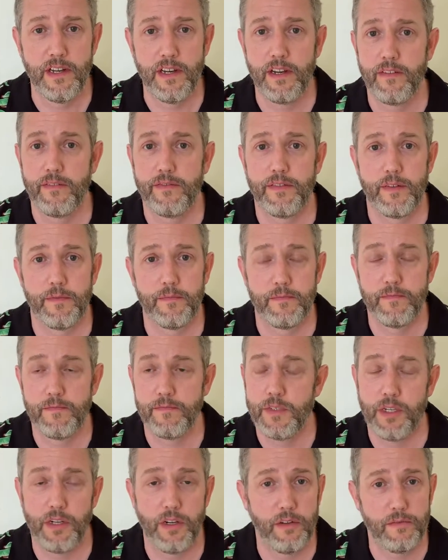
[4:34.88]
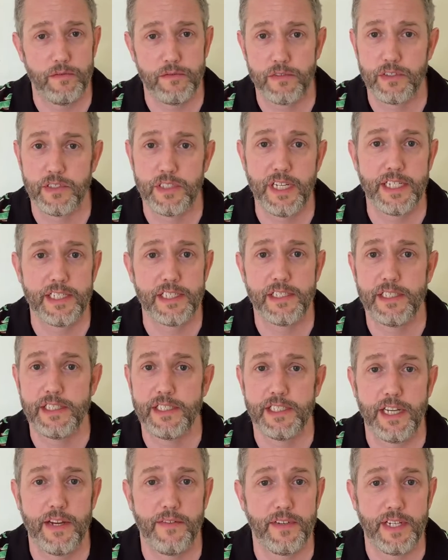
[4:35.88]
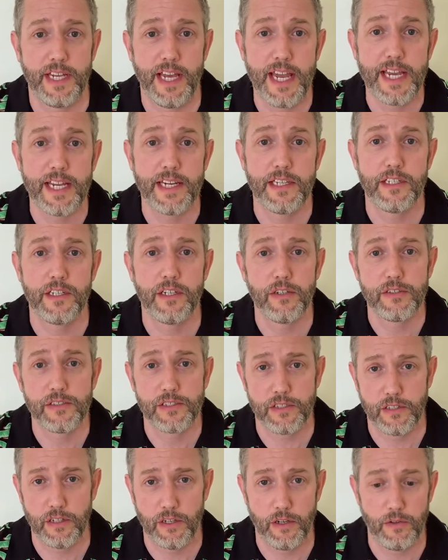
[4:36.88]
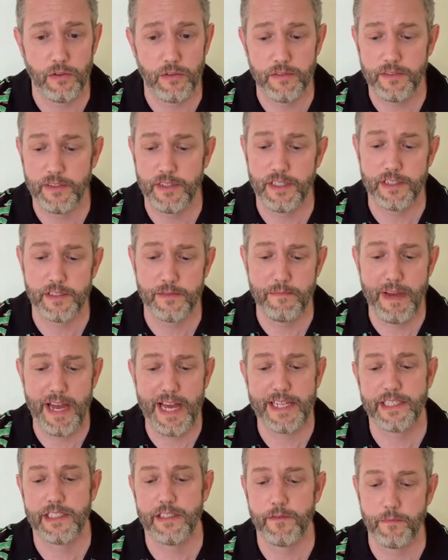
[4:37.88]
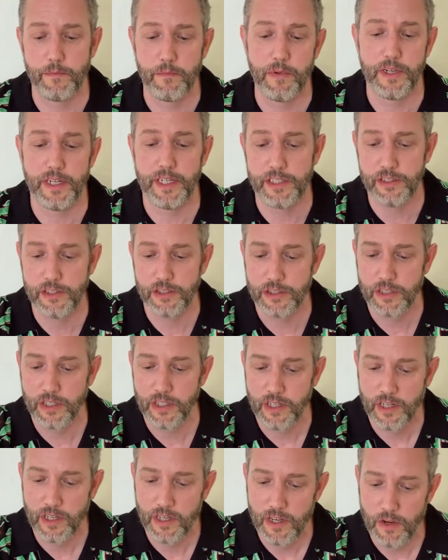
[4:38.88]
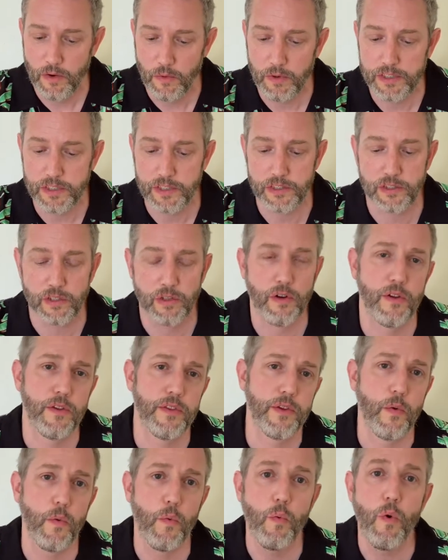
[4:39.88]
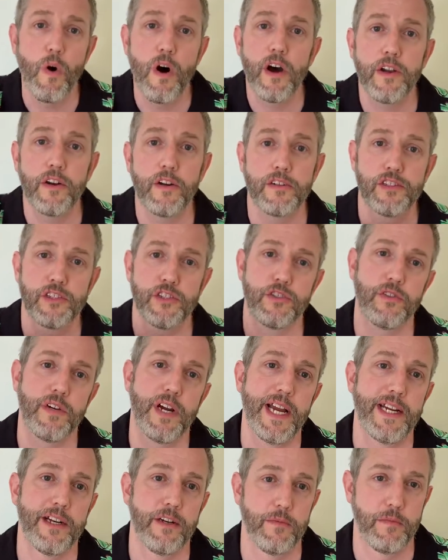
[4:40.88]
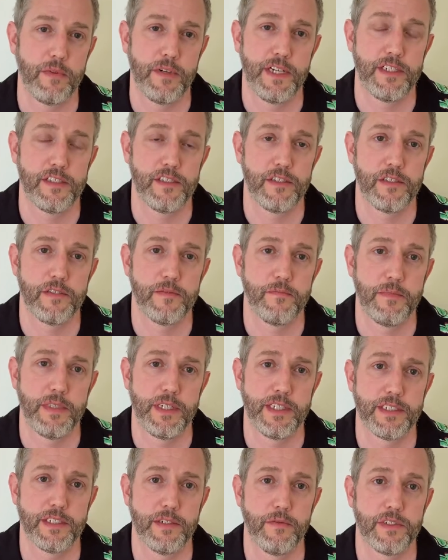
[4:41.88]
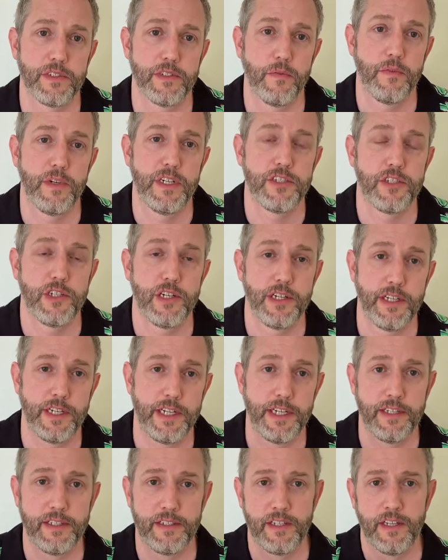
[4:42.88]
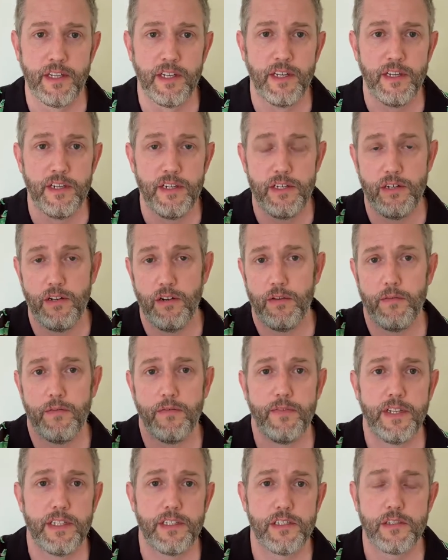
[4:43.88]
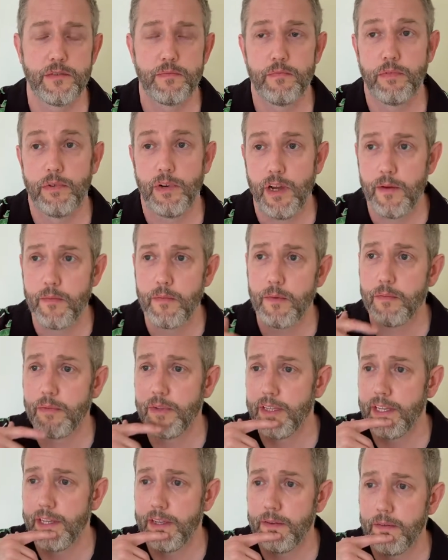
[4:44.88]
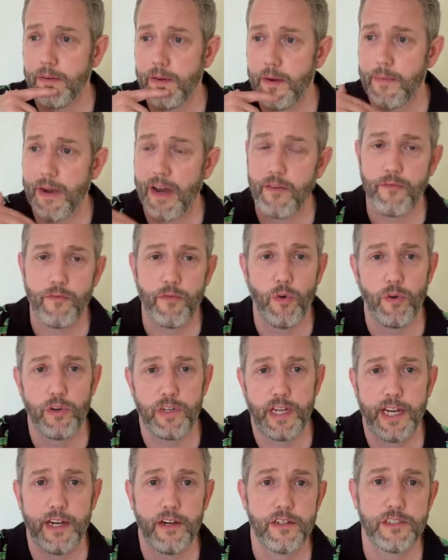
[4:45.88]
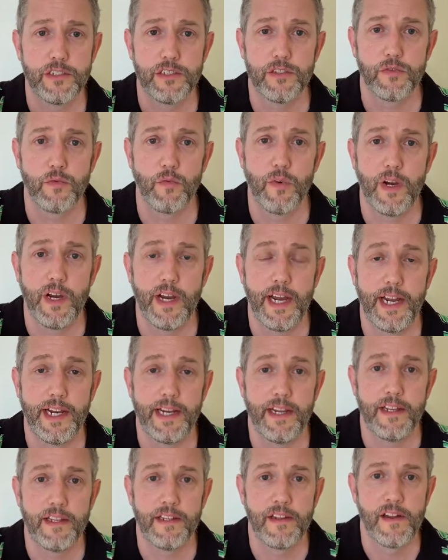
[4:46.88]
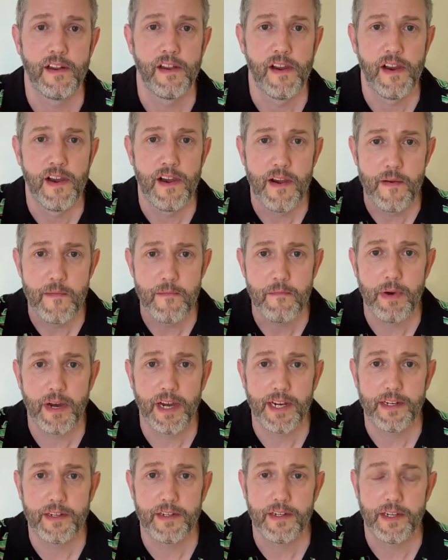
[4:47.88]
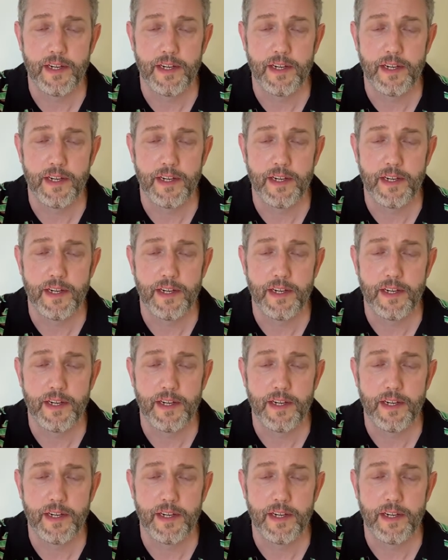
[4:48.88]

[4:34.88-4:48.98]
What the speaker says: from 60, 70, 80 years ago, this massive bridge, which is called the Water Strider Bridge, because it was originally, it fits probably about 4 carriages wide, but